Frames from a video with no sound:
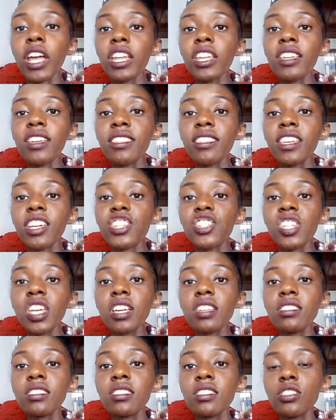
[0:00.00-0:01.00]
near their
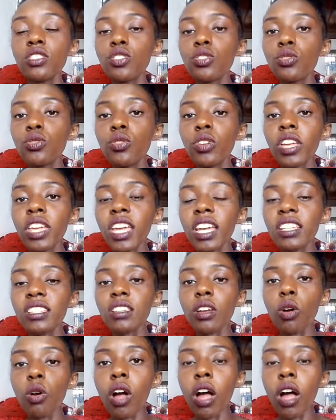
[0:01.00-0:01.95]
chest to get